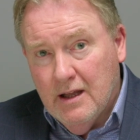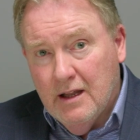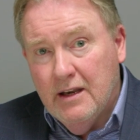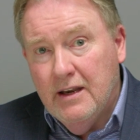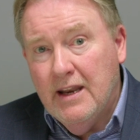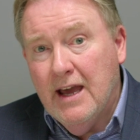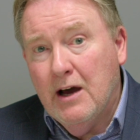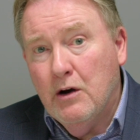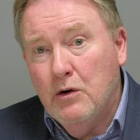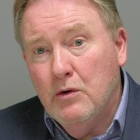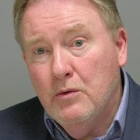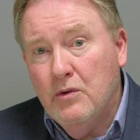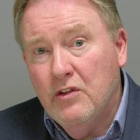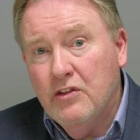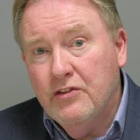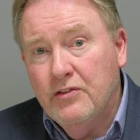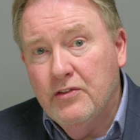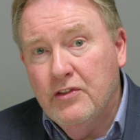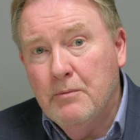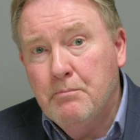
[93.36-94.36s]
Now,
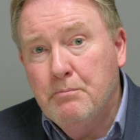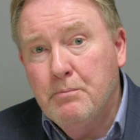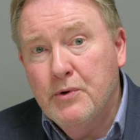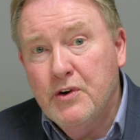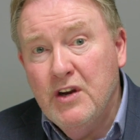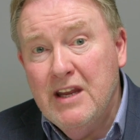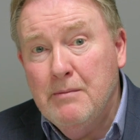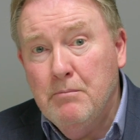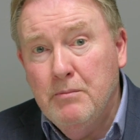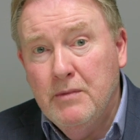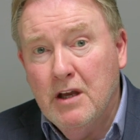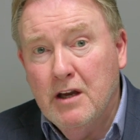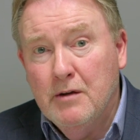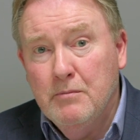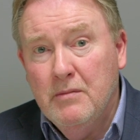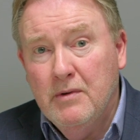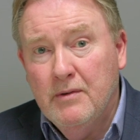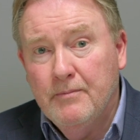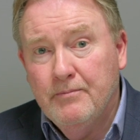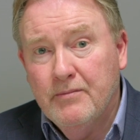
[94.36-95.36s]
the
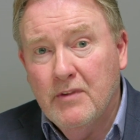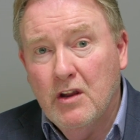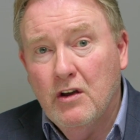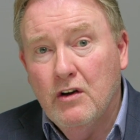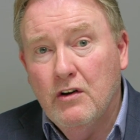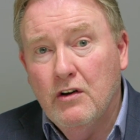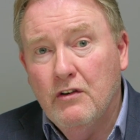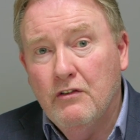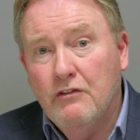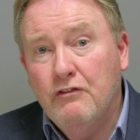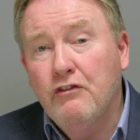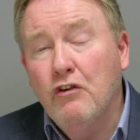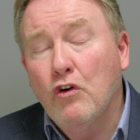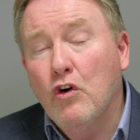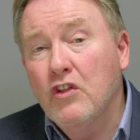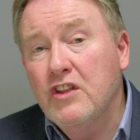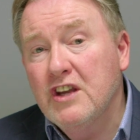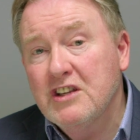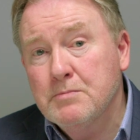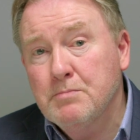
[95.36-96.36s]
premium
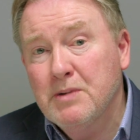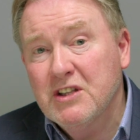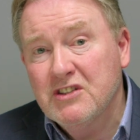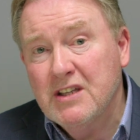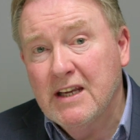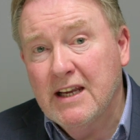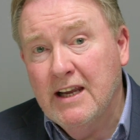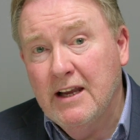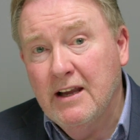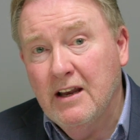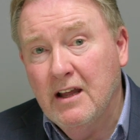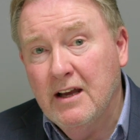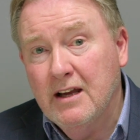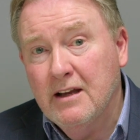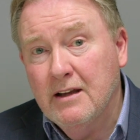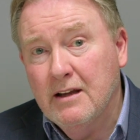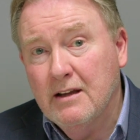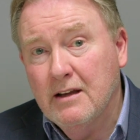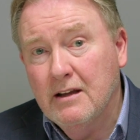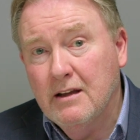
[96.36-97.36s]
for this
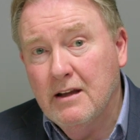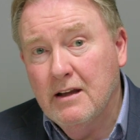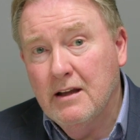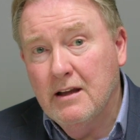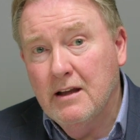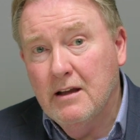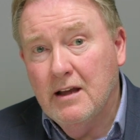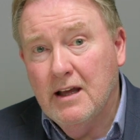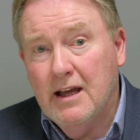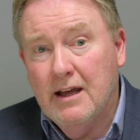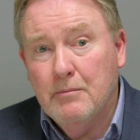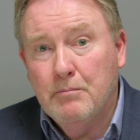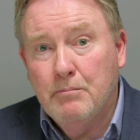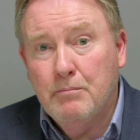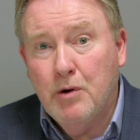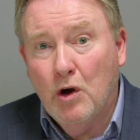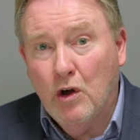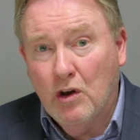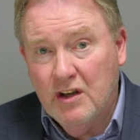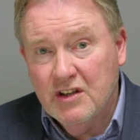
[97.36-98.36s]
particular
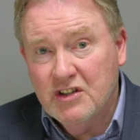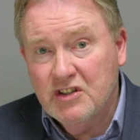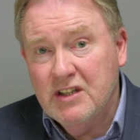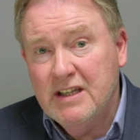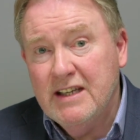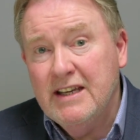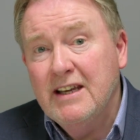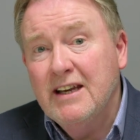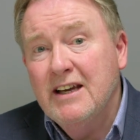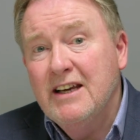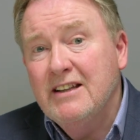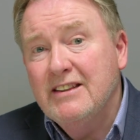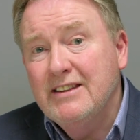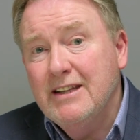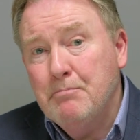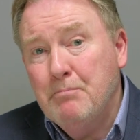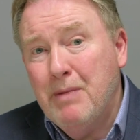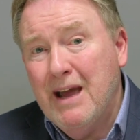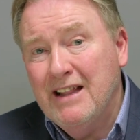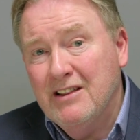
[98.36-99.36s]
policy
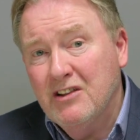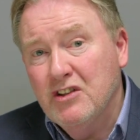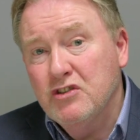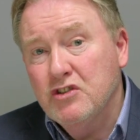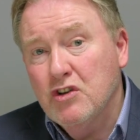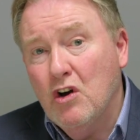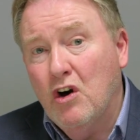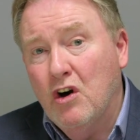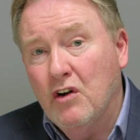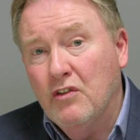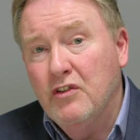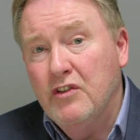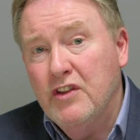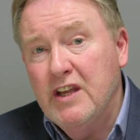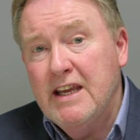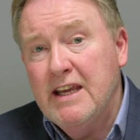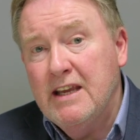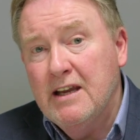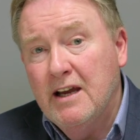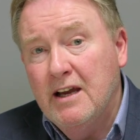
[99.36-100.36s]
depends on
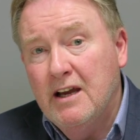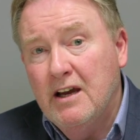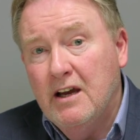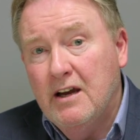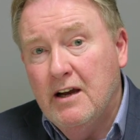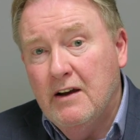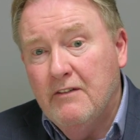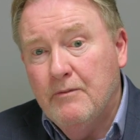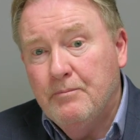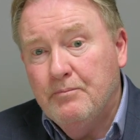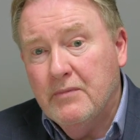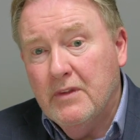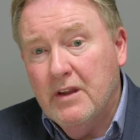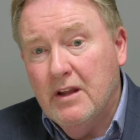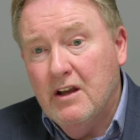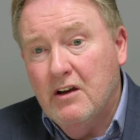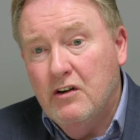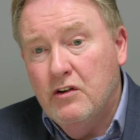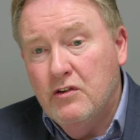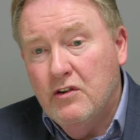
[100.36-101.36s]
the
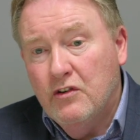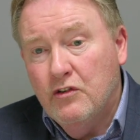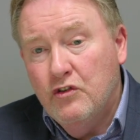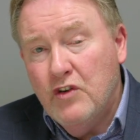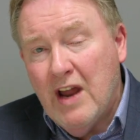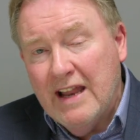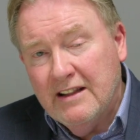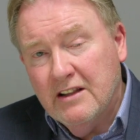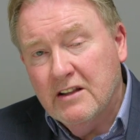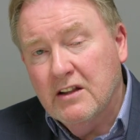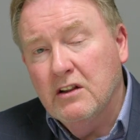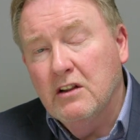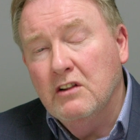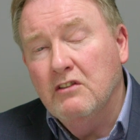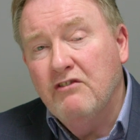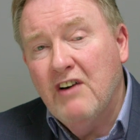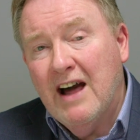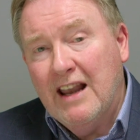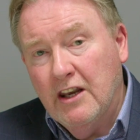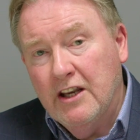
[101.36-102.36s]
rental
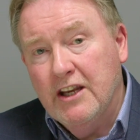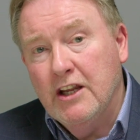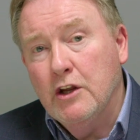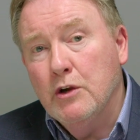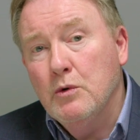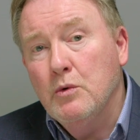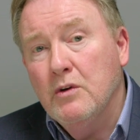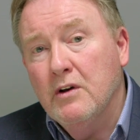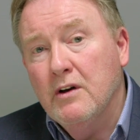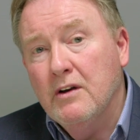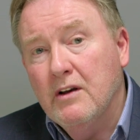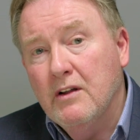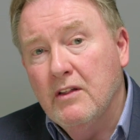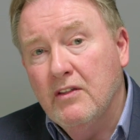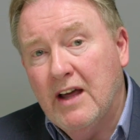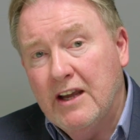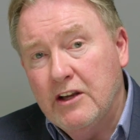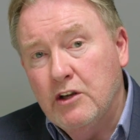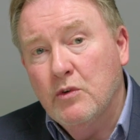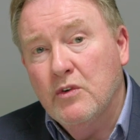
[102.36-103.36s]
value
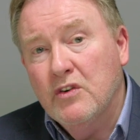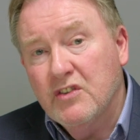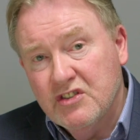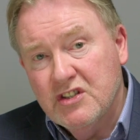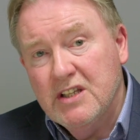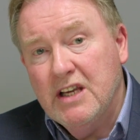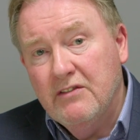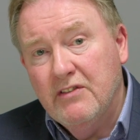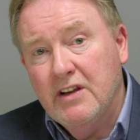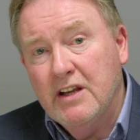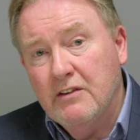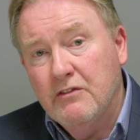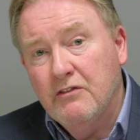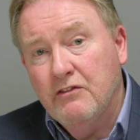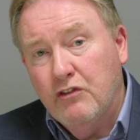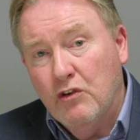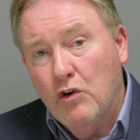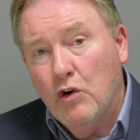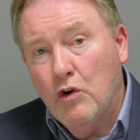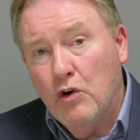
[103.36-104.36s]
that you're receiving
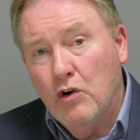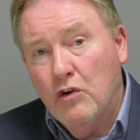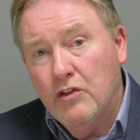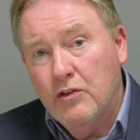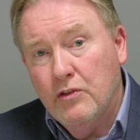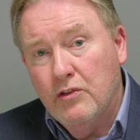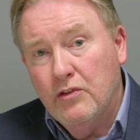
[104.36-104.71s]
for